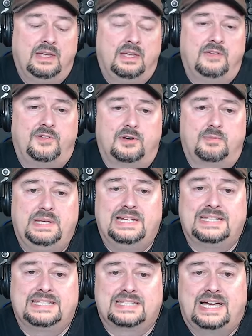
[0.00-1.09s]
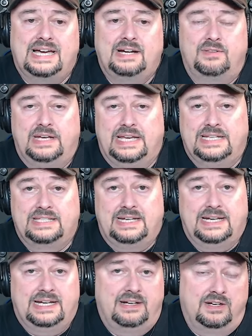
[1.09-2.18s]
If your impedance is higher than that, say
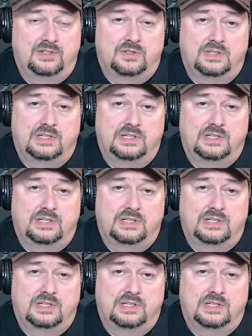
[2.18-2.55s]
900,